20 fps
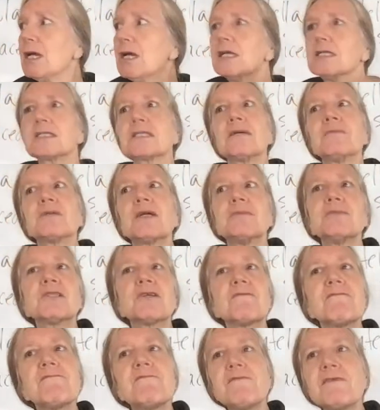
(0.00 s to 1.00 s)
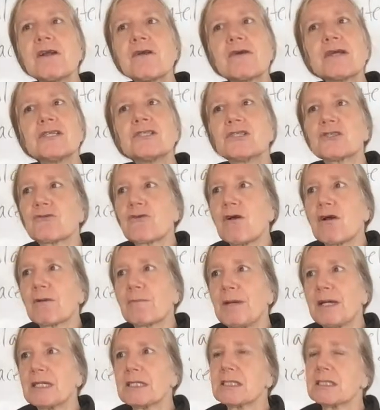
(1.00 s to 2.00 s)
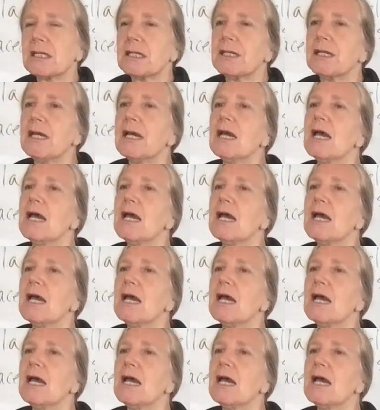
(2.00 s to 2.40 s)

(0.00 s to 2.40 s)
And sometimes they're very strong medicine.